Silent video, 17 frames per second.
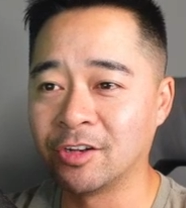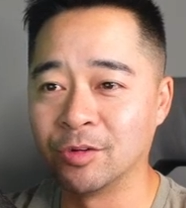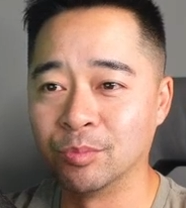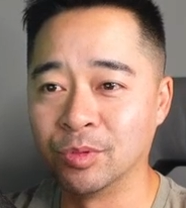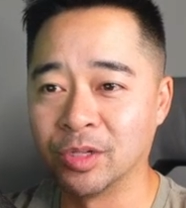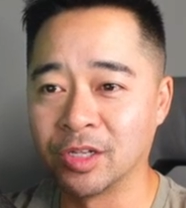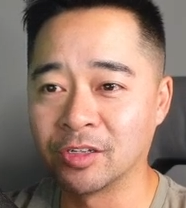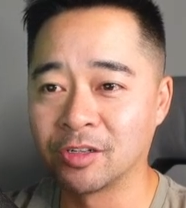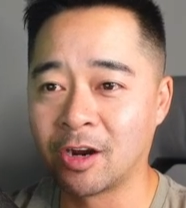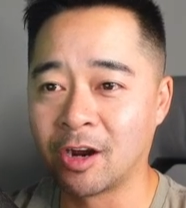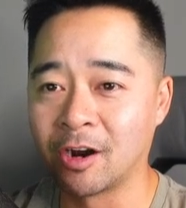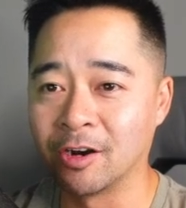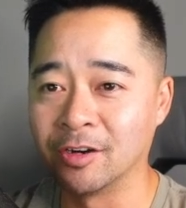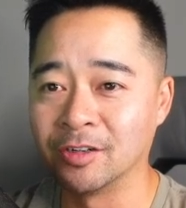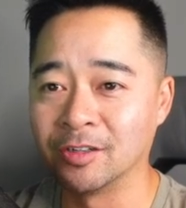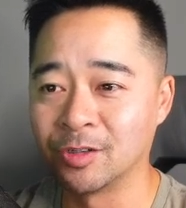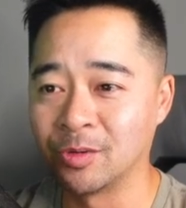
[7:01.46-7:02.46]
your Blinq
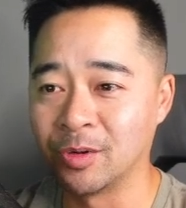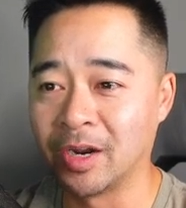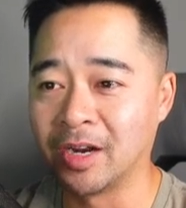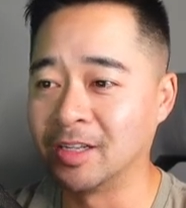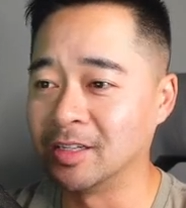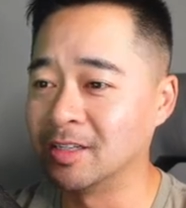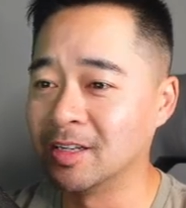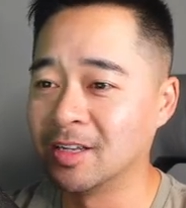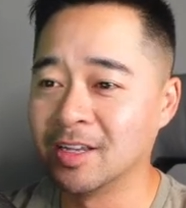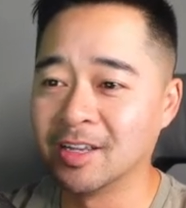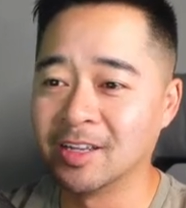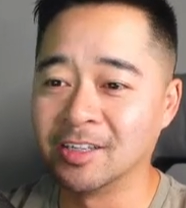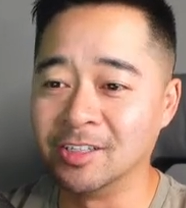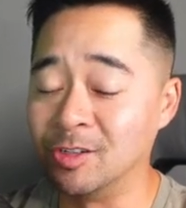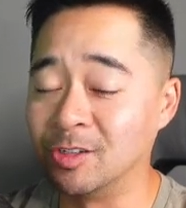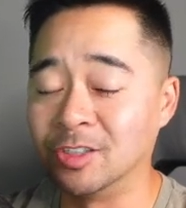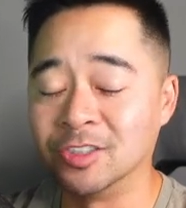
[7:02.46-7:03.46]
card created,
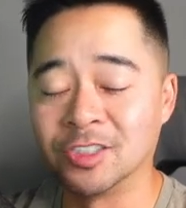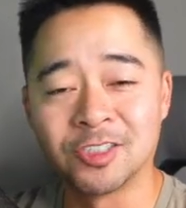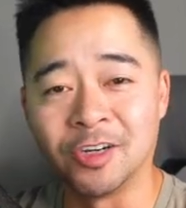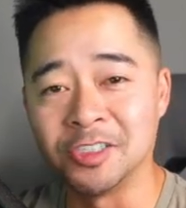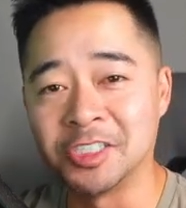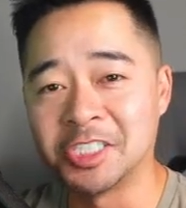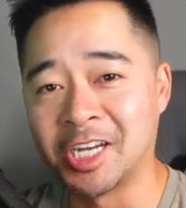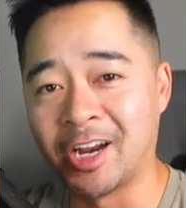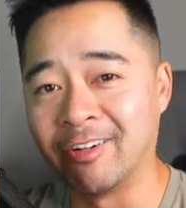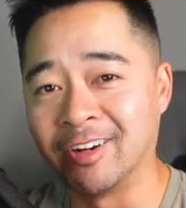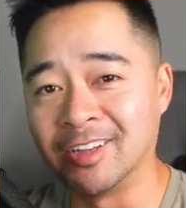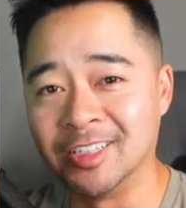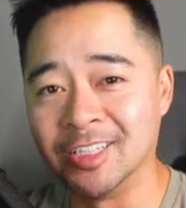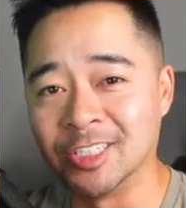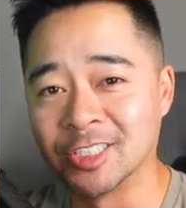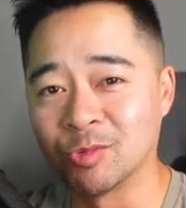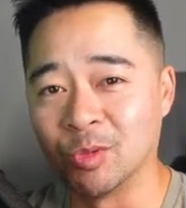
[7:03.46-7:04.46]
you can start sharing
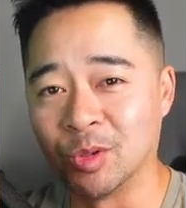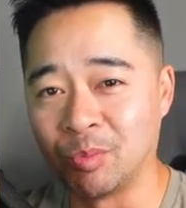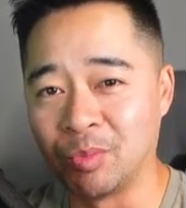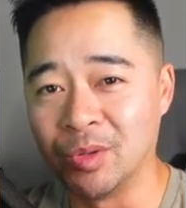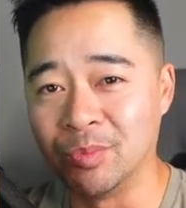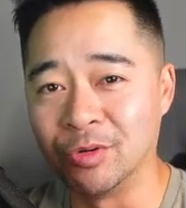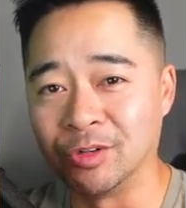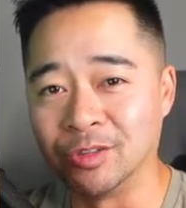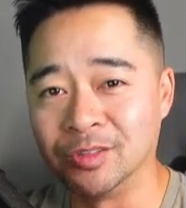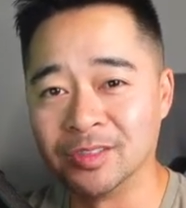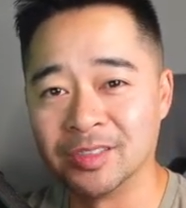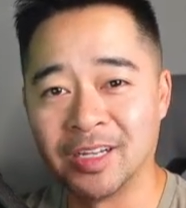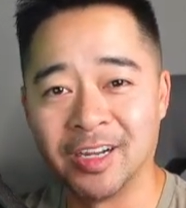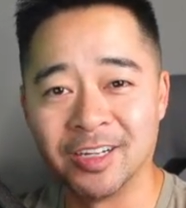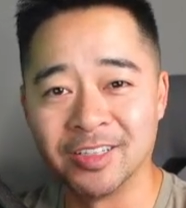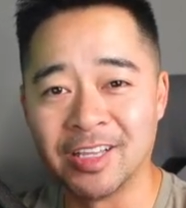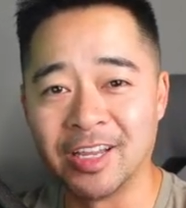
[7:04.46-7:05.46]
this with people
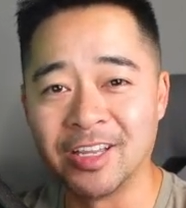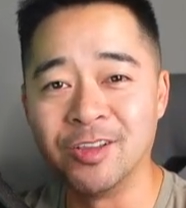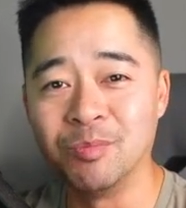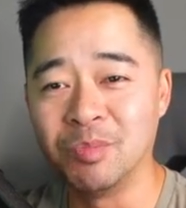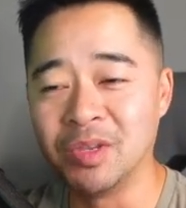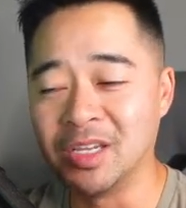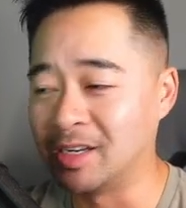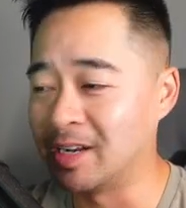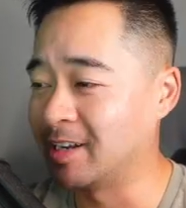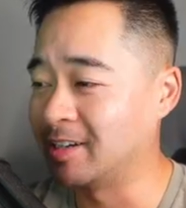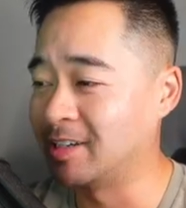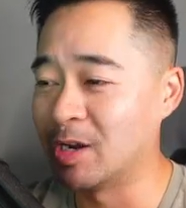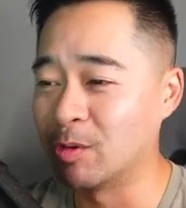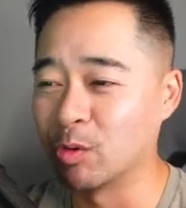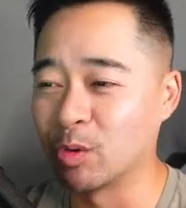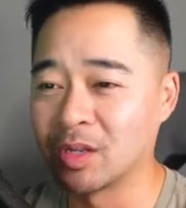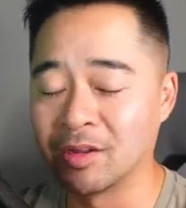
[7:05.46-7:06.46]
that you meet at
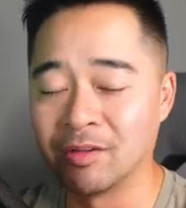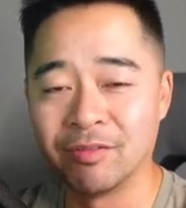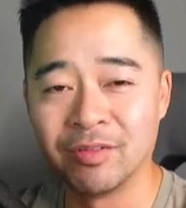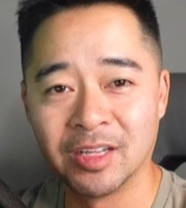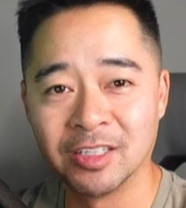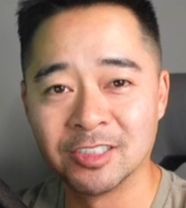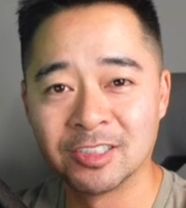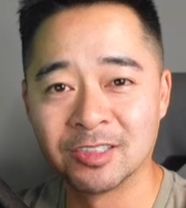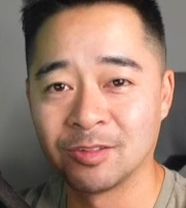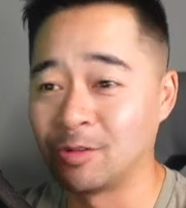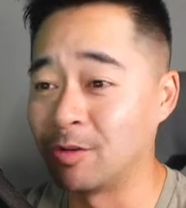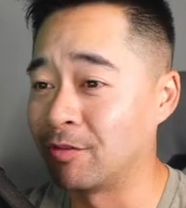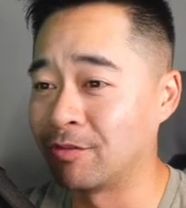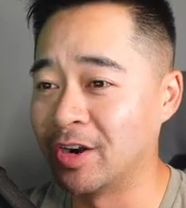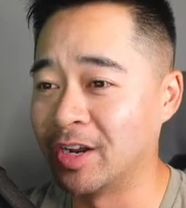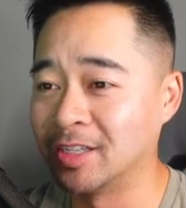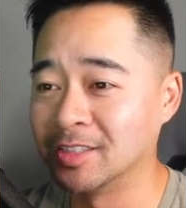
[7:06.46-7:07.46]
networking events, your
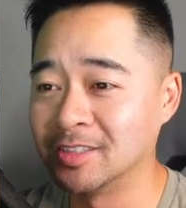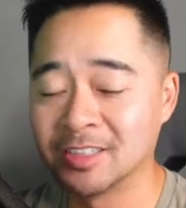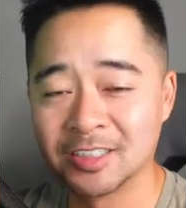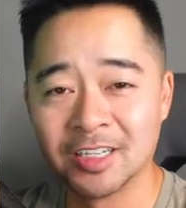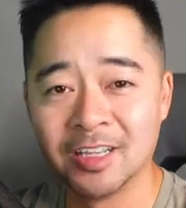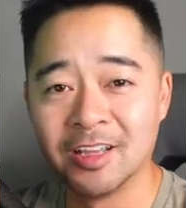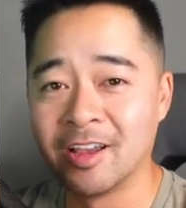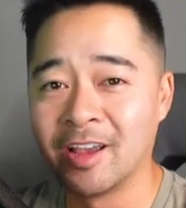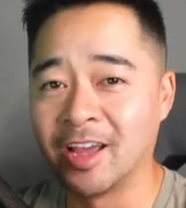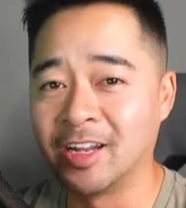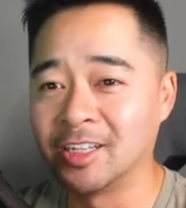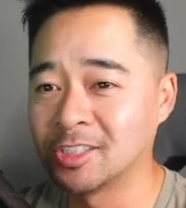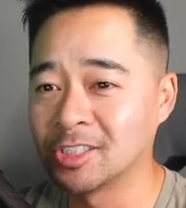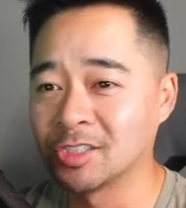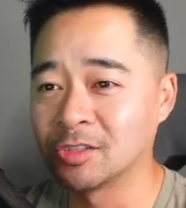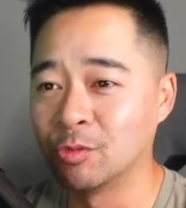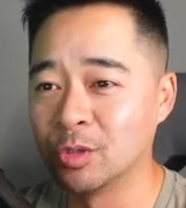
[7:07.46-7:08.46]
friends, and it's
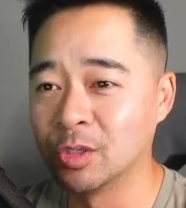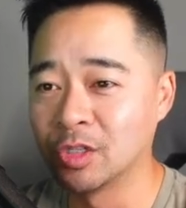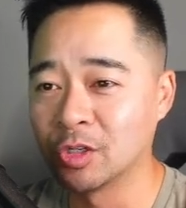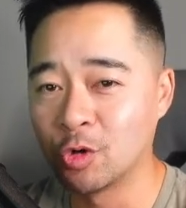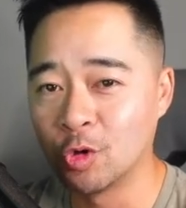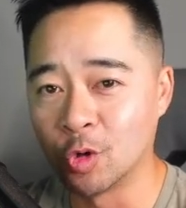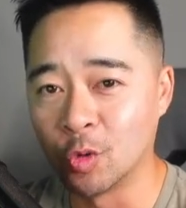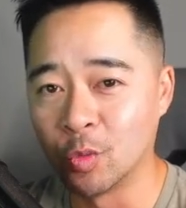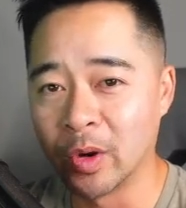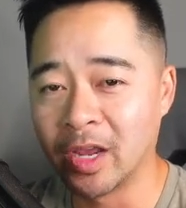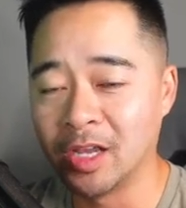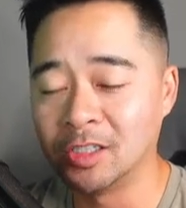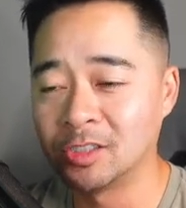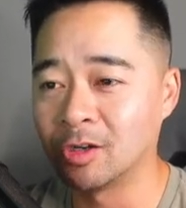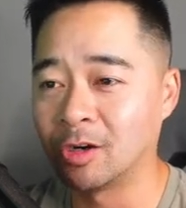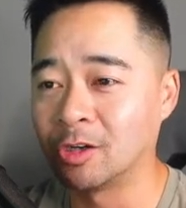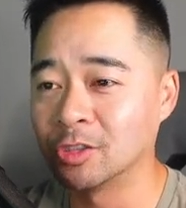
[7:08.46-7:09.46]
just a really cool way
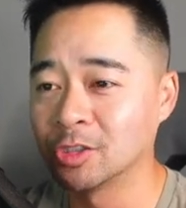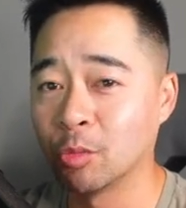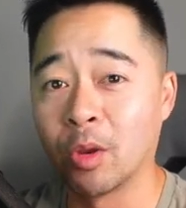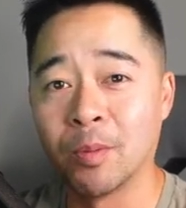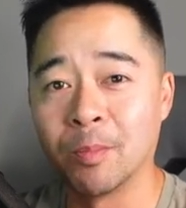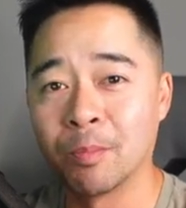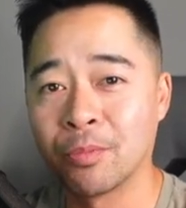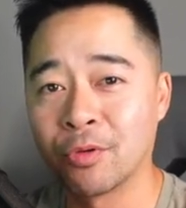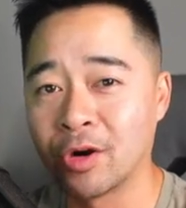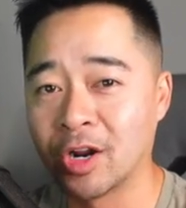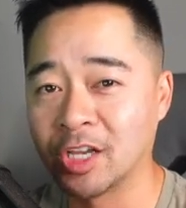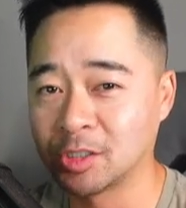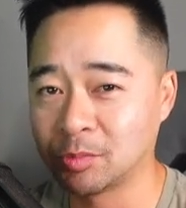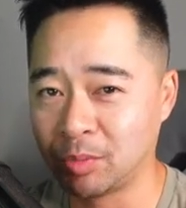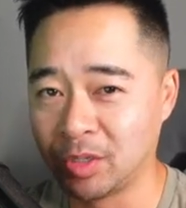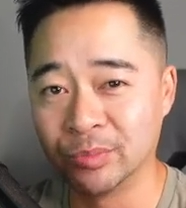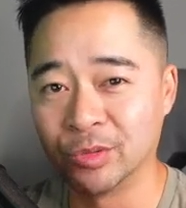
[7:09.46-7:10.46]
to also impress
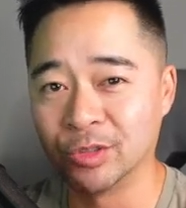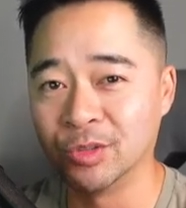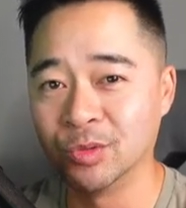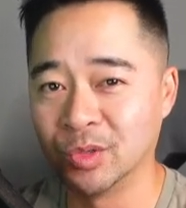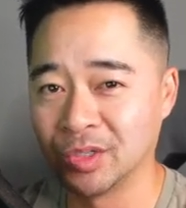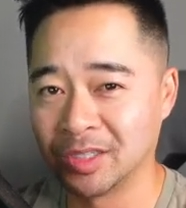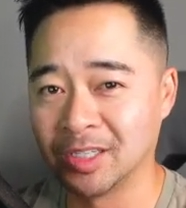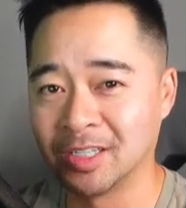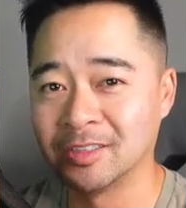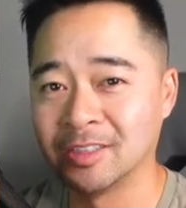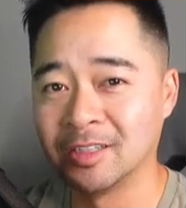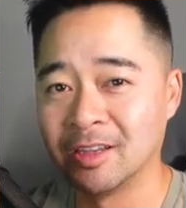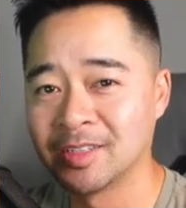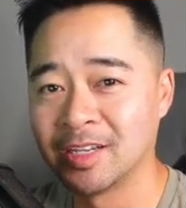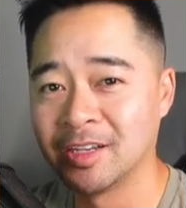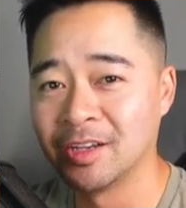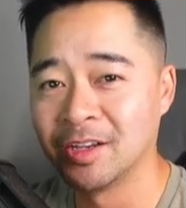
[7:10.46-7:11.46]
people with it.
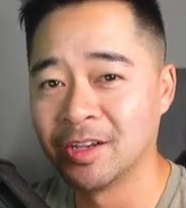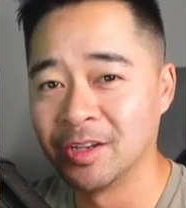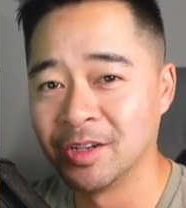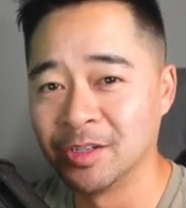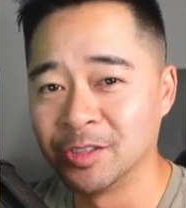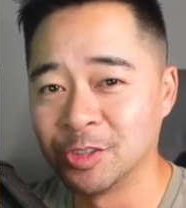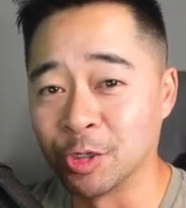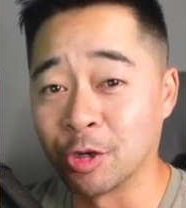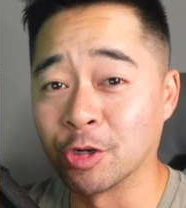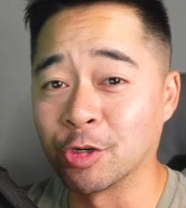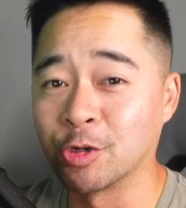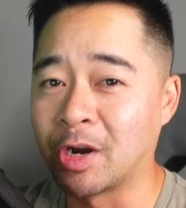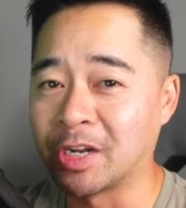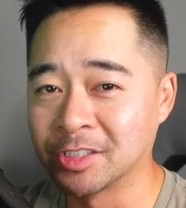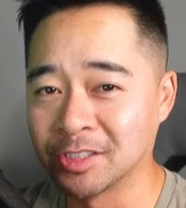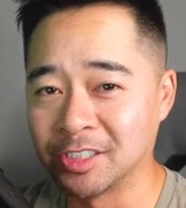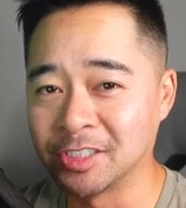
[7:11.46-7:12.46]
So
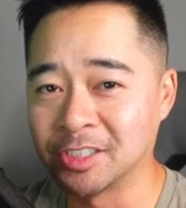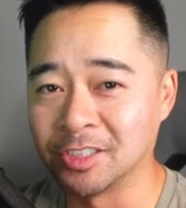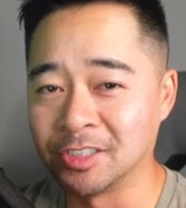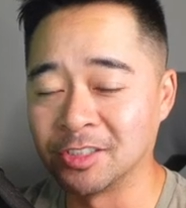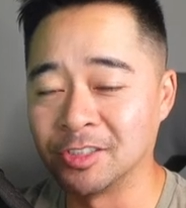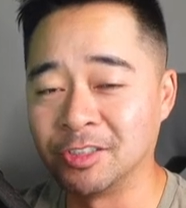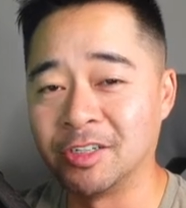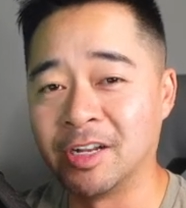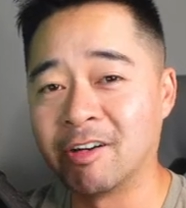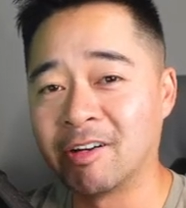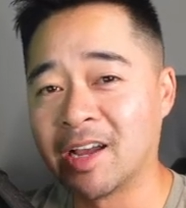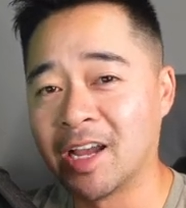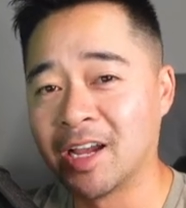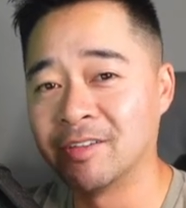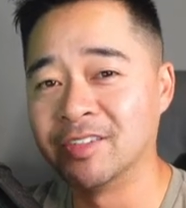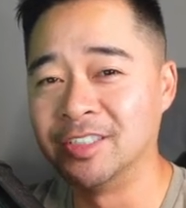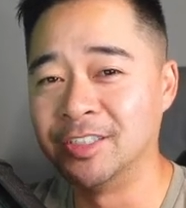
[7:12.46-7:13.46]
congratulations, you now
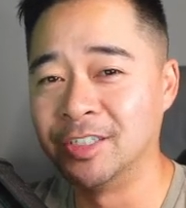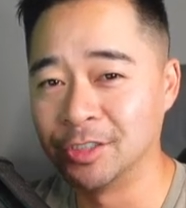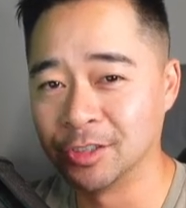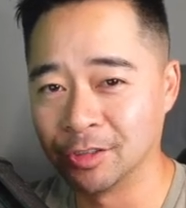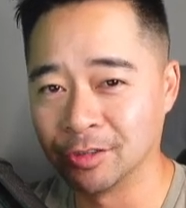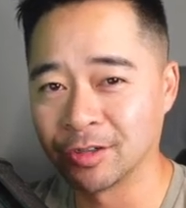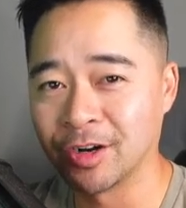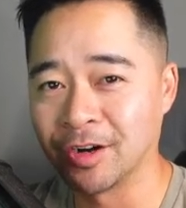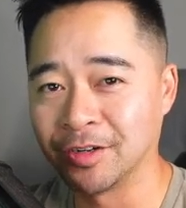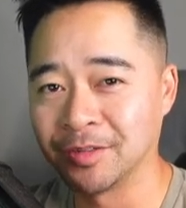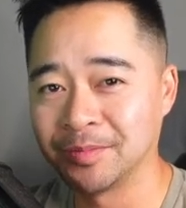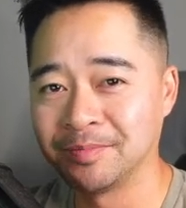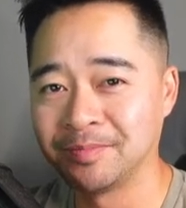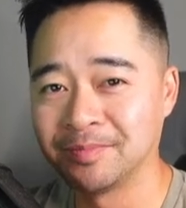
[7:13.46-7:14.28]
have a digital card.